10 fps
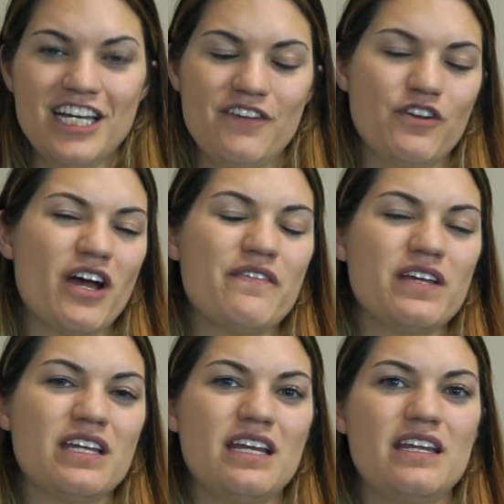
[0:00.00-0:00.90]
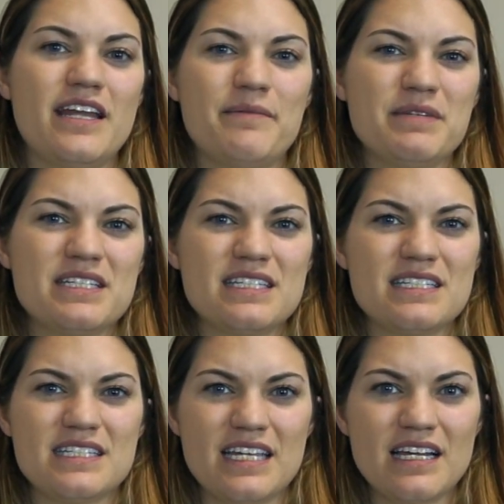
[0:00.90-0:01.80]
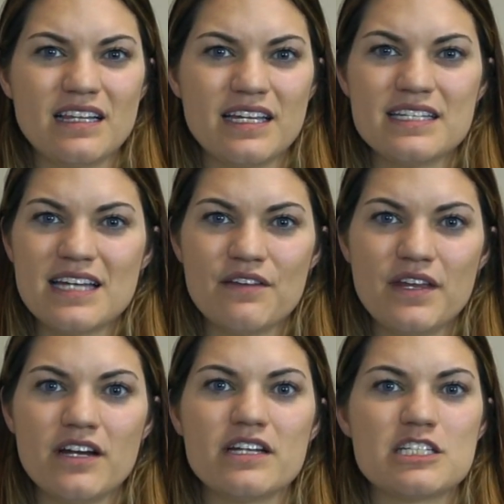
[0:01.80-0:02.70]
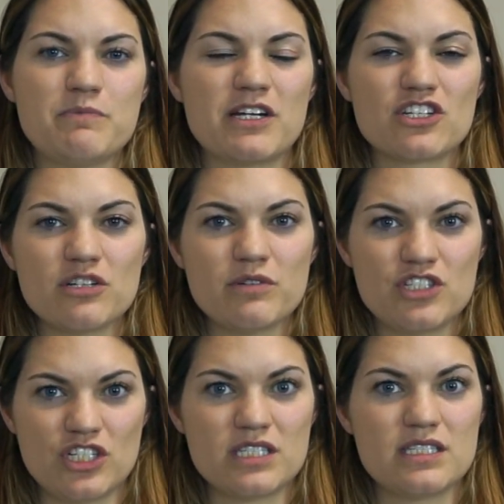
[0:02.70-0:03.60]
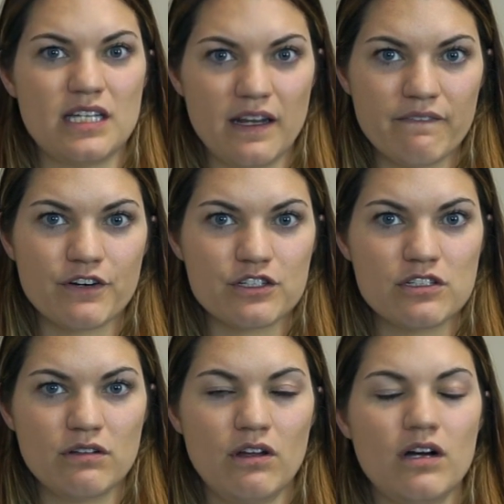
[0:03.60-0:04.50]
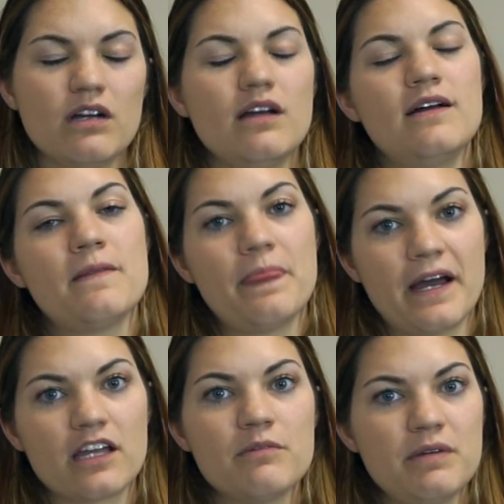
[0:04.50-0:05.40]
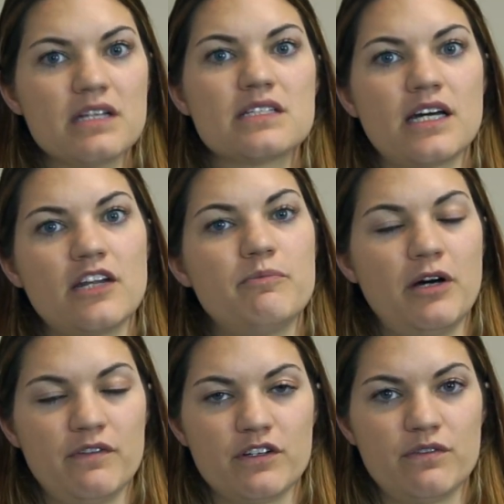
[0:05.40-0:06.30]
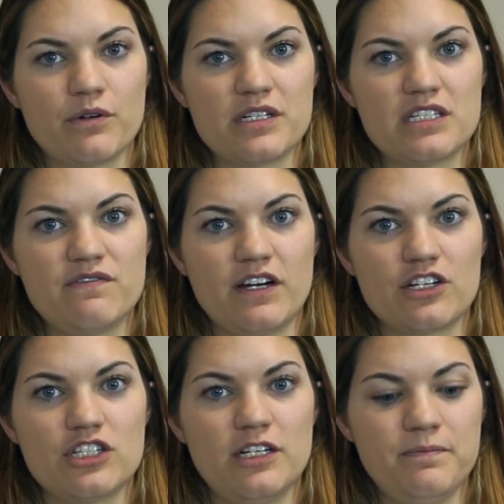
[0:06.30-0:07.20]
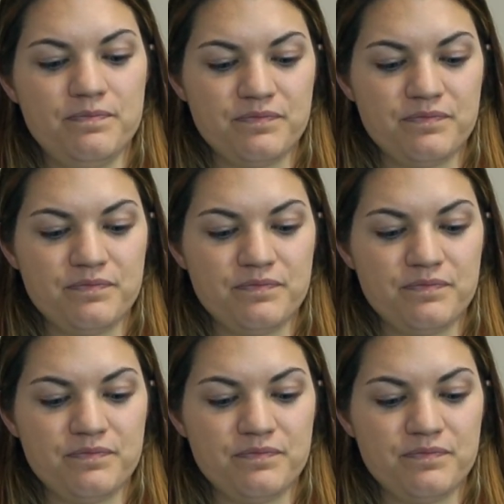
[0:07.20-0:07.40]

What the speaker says: If you're having any numbness and tingling down there, especially with just sitting for too long, that could be a sign of pelvic floor dysfunction.